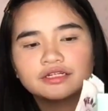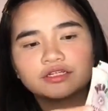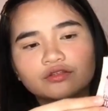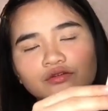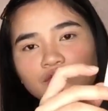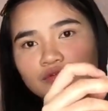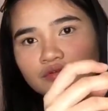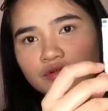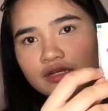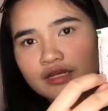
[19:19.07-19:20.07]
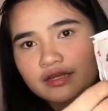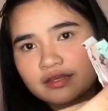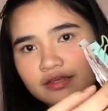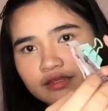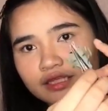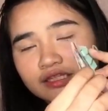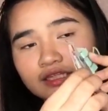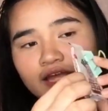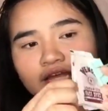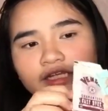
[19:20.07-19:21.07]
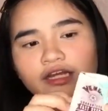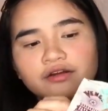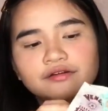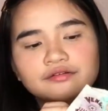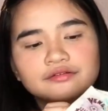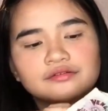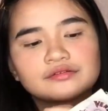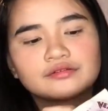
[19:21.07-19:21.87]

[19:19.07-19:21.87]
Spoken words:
You know, like the tie-dye ako.